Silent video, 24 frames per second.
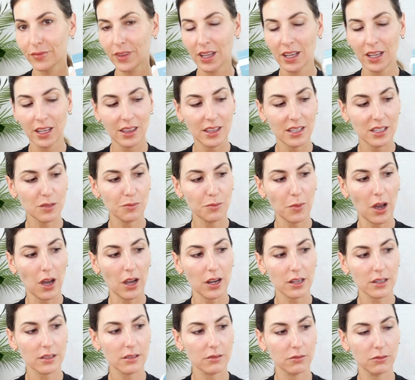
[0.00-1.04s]
This
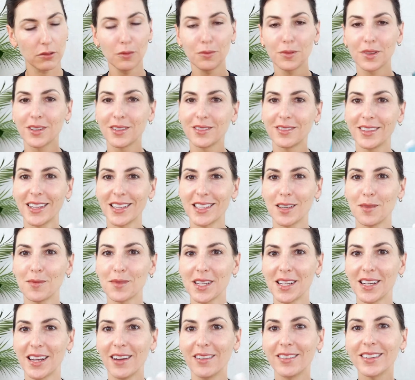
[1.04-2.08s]
box, whoops, that's
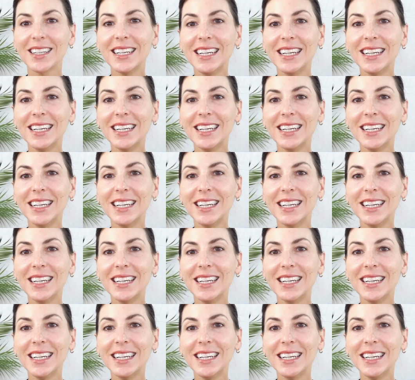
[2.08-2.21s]
upside down.